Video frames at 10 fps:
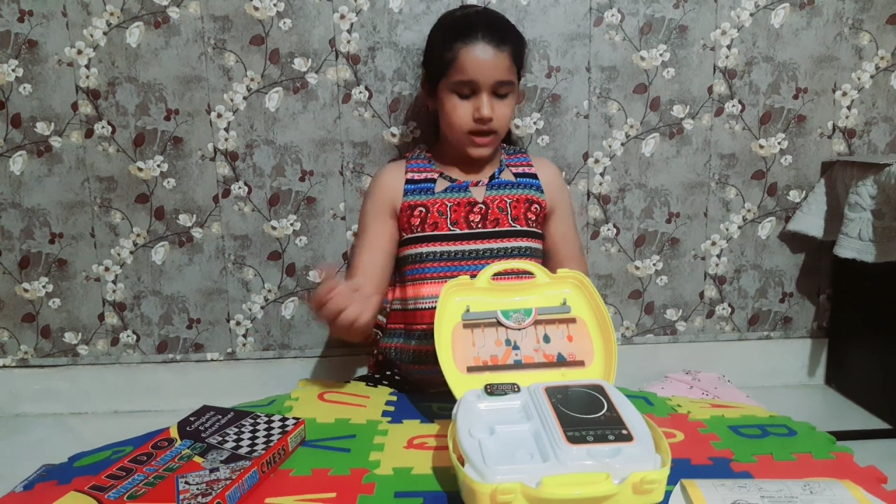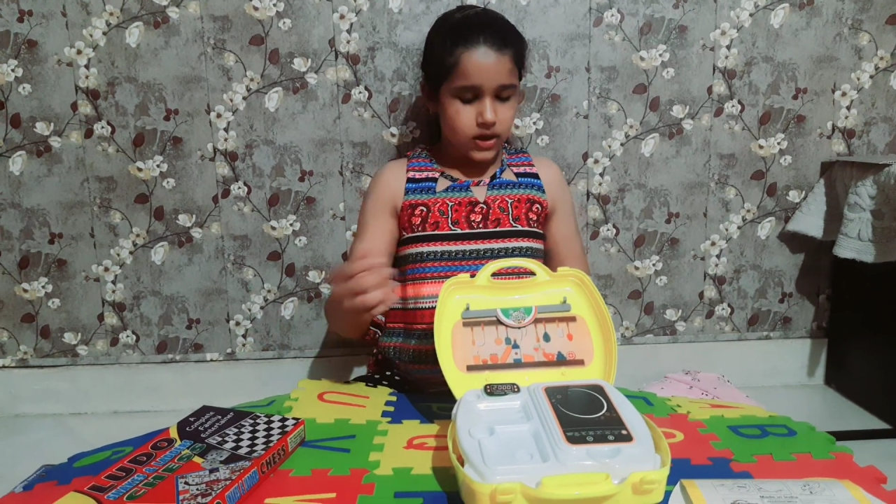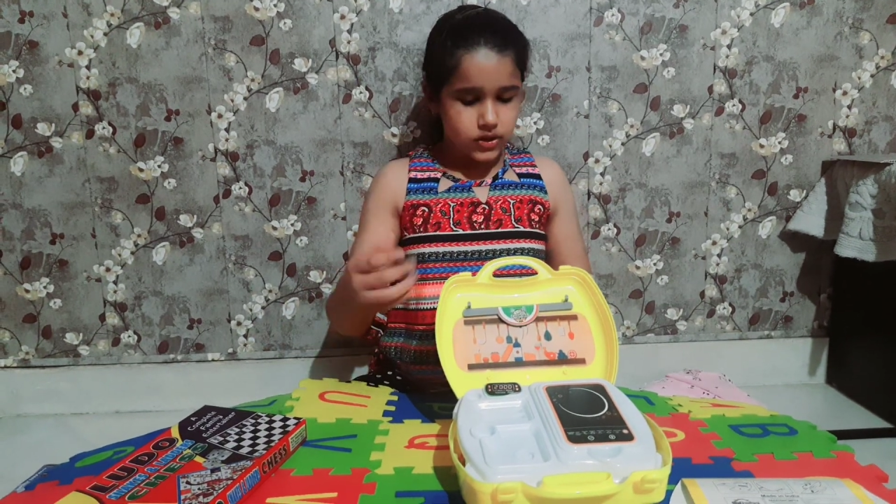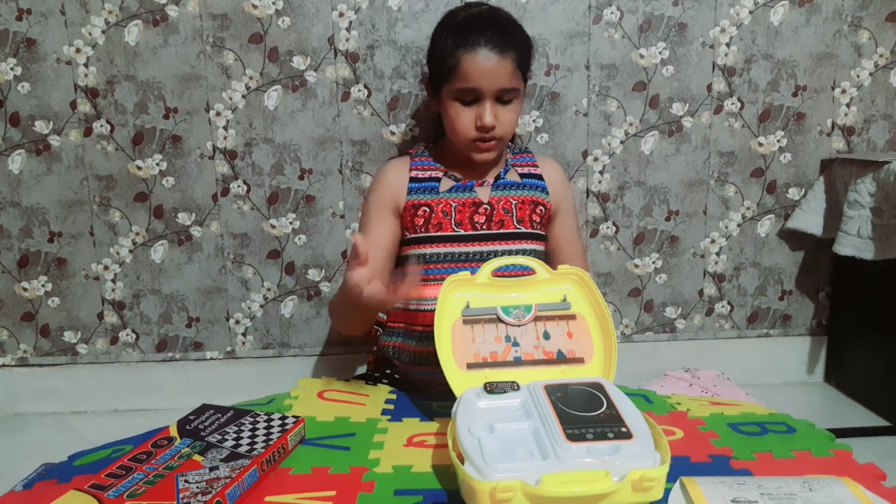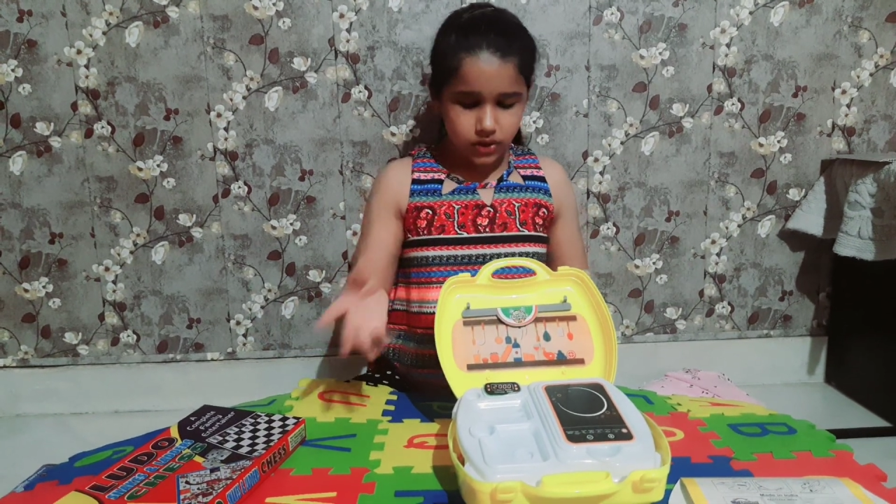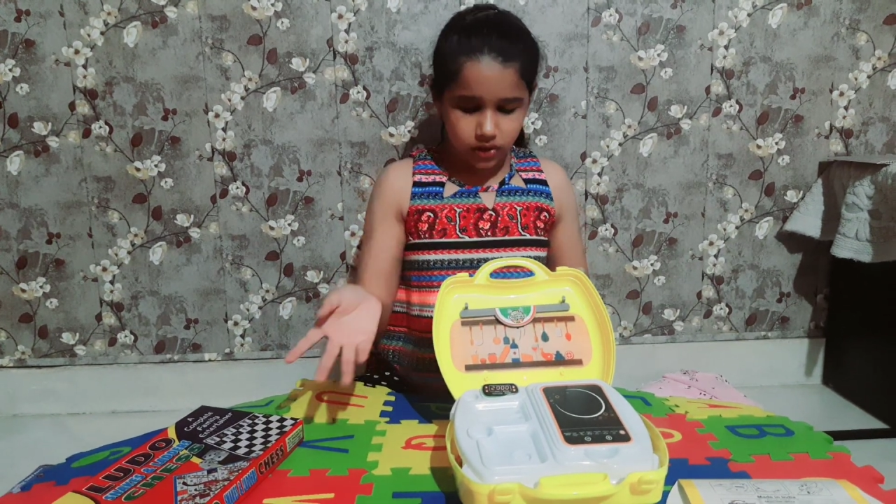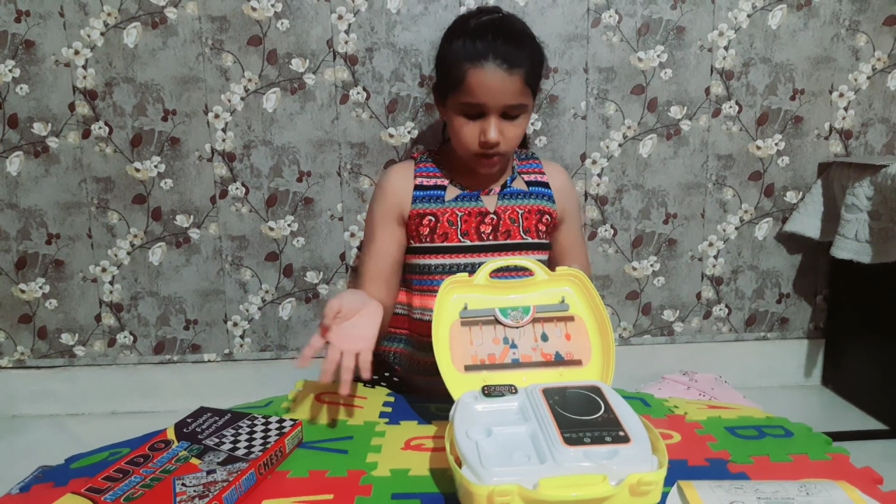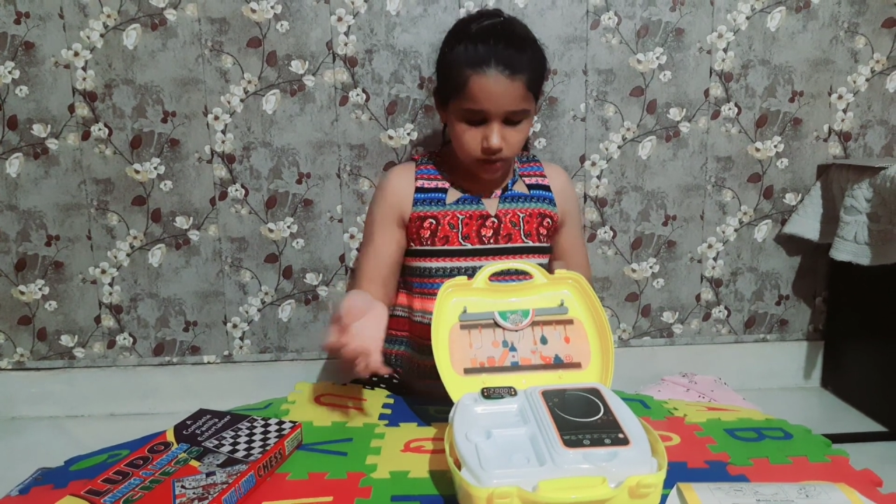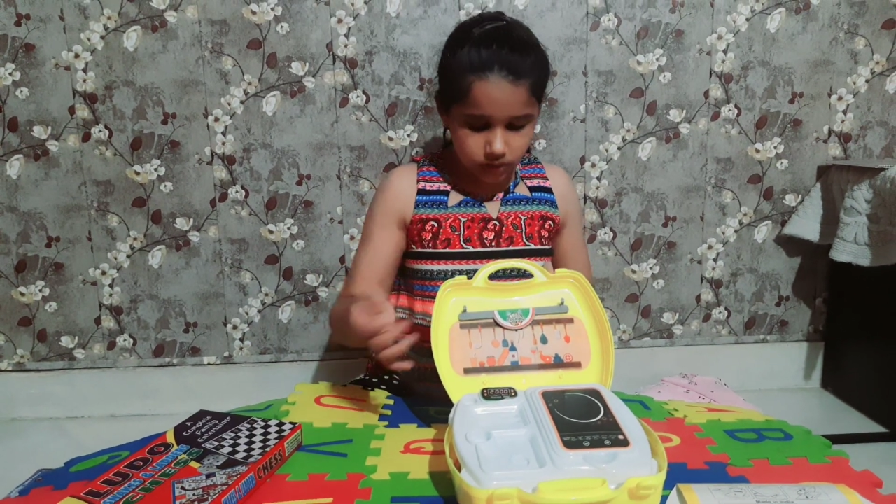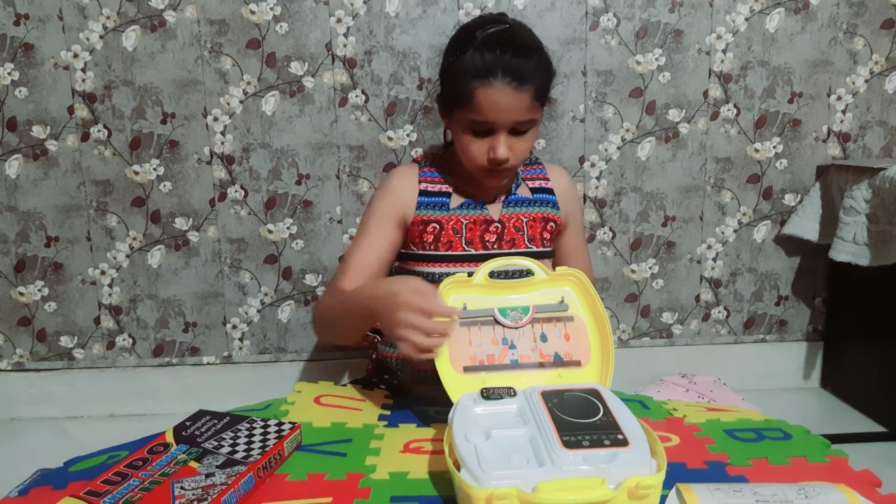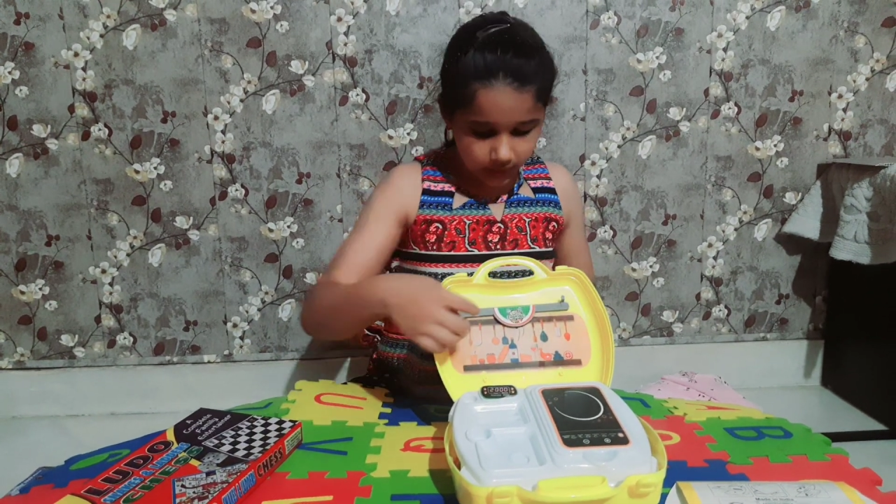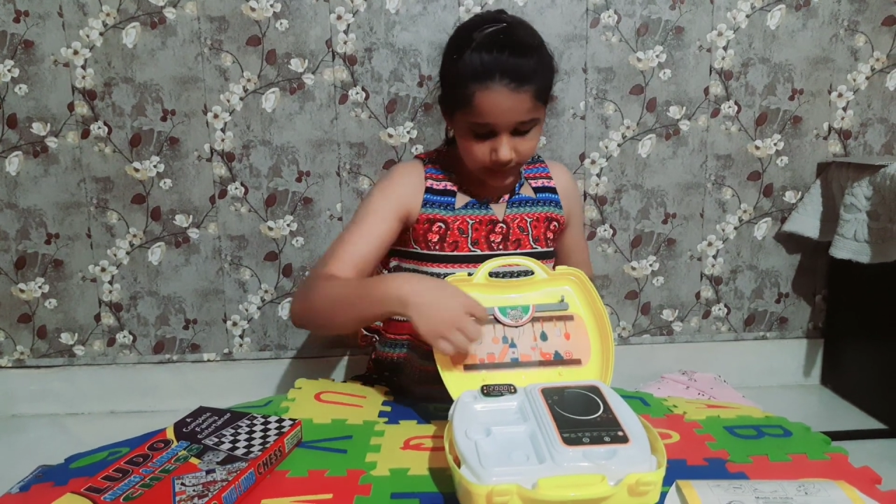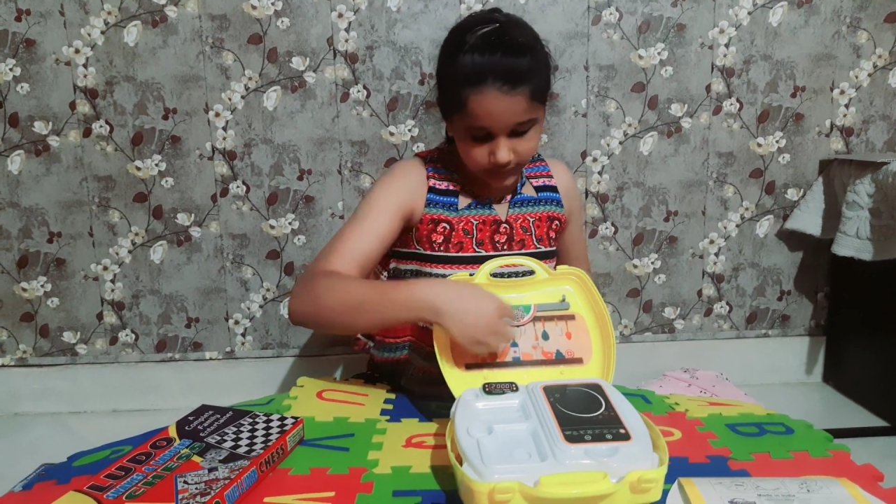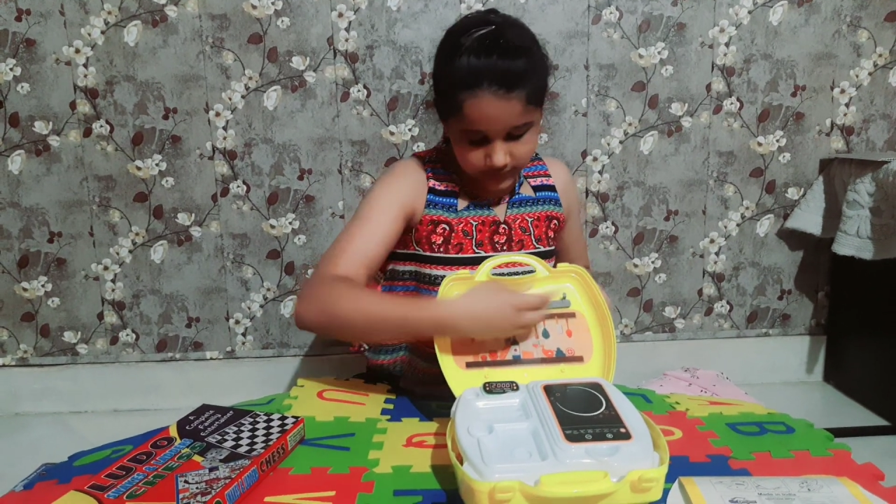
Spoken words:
so you can